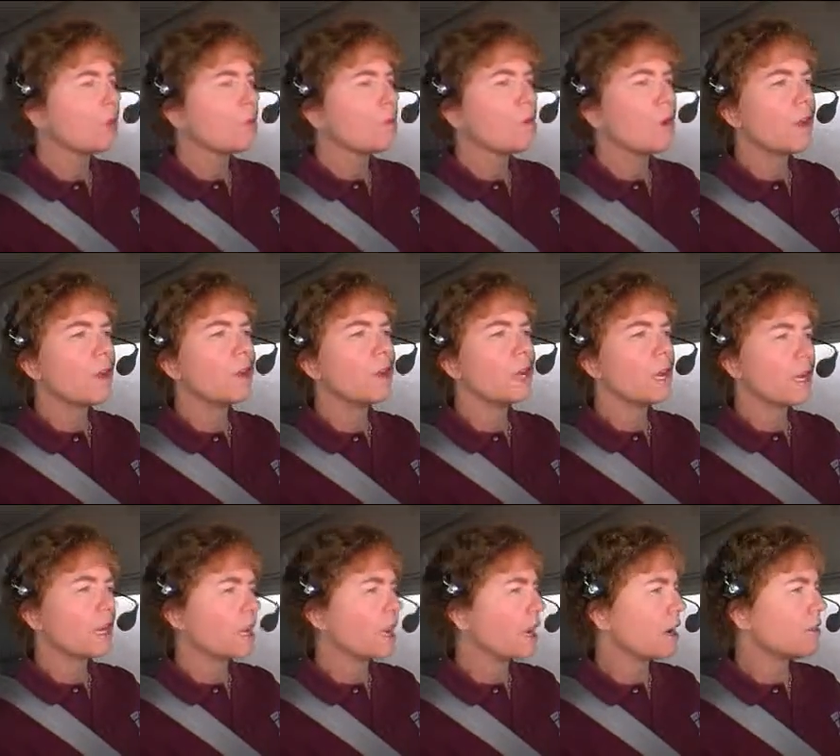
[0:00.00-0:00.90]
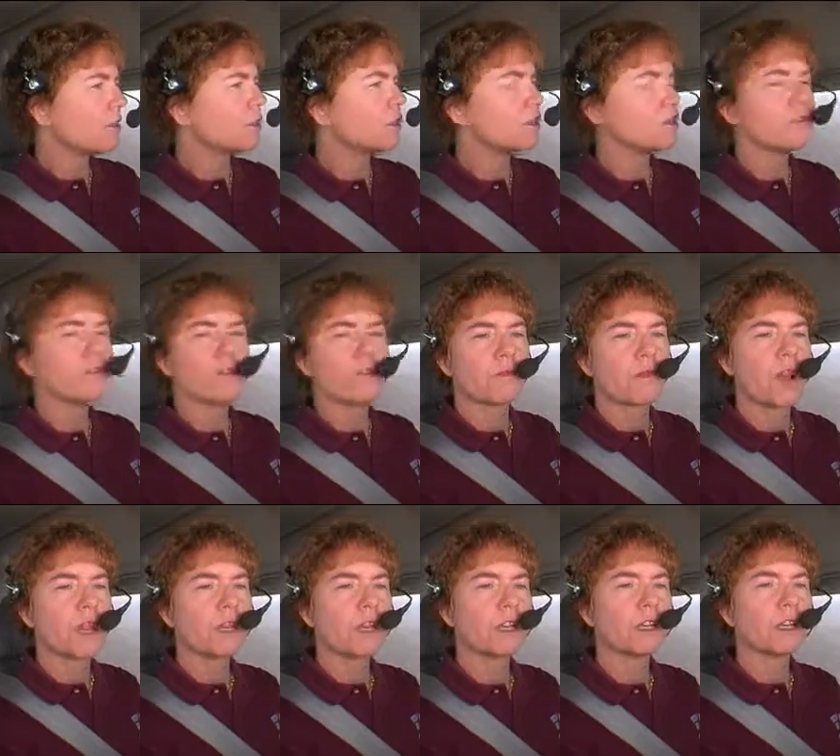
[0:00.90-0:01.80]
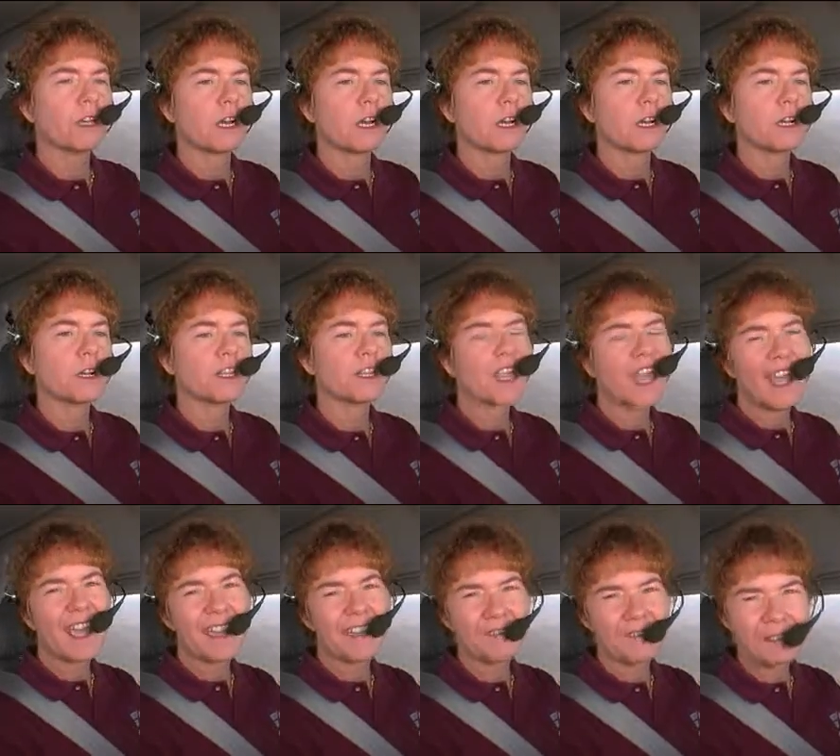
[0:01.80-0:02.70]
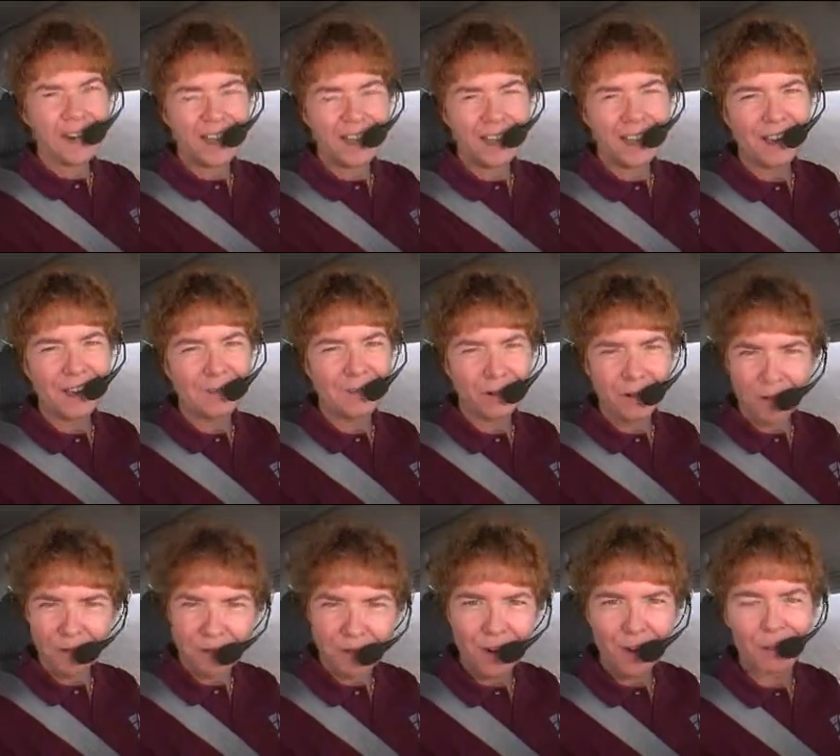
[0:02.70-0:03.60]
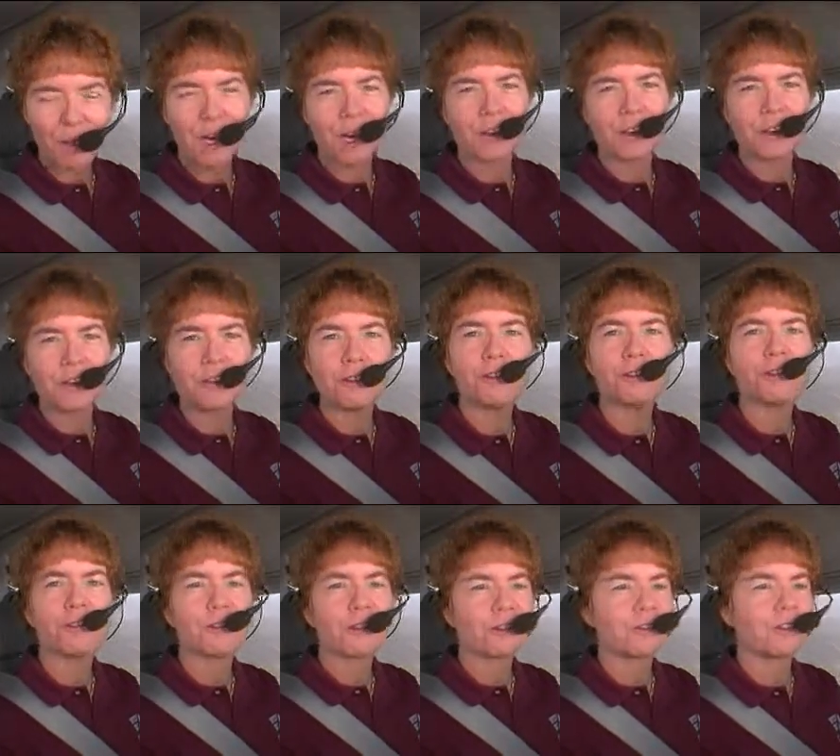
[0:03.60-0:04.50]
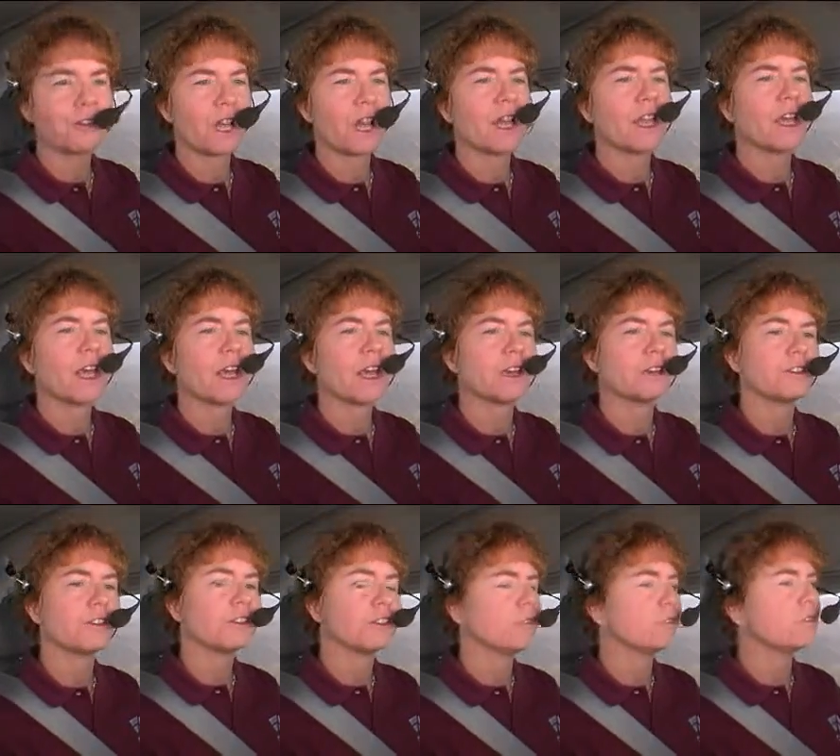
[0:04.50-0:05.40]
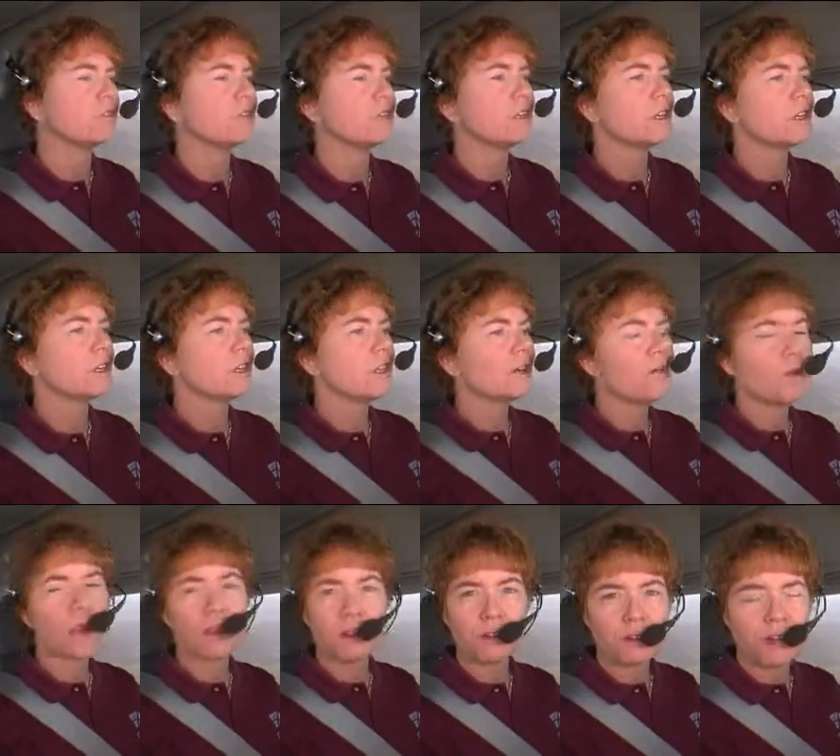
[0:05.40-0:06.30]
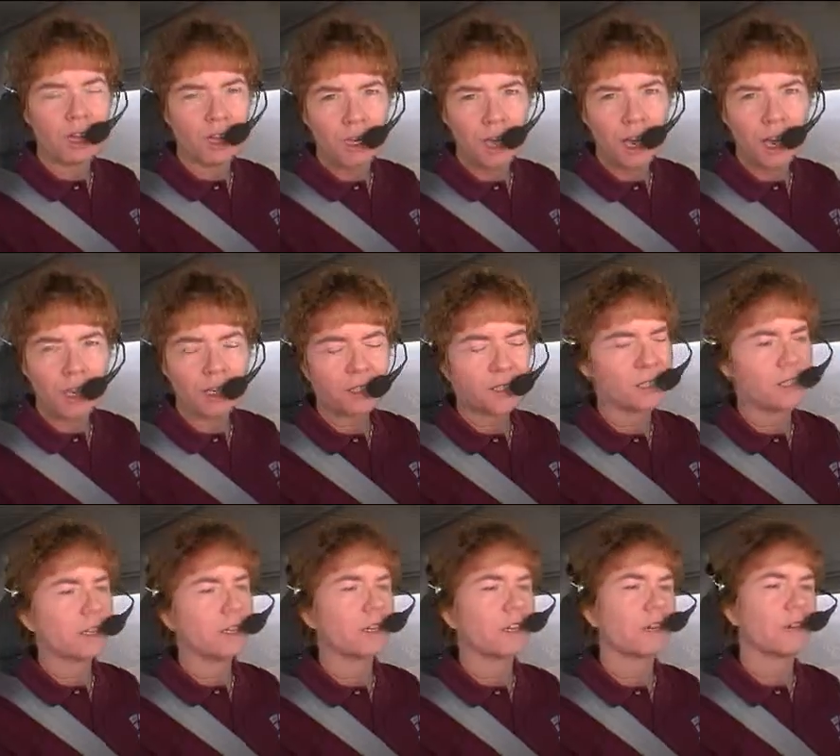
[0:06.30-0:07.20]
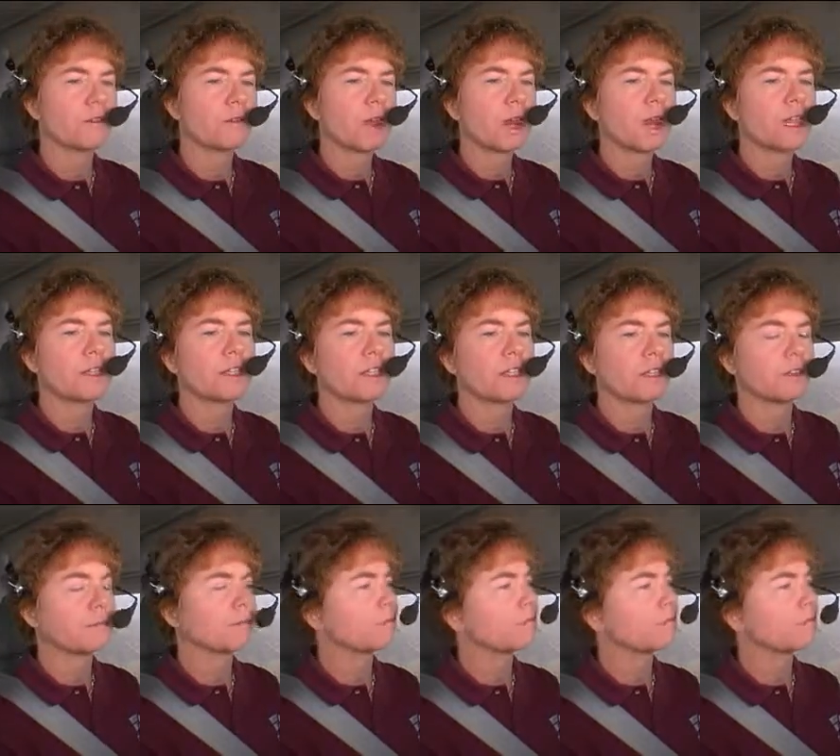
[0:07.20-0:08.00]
one that allows you to recognize and recover from an unusual flight attitude when you cannot see the horizon.